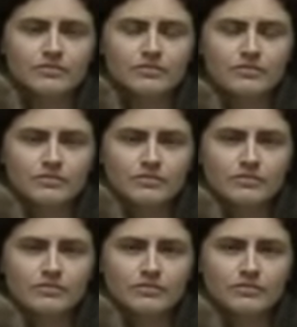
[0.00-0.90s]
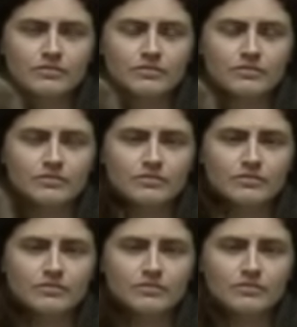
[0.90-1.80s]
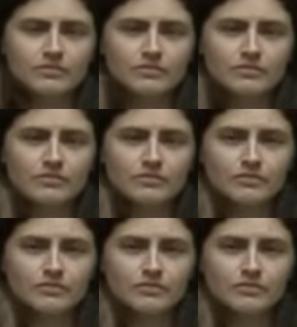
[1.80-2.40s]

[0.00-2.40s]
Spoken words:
(silent)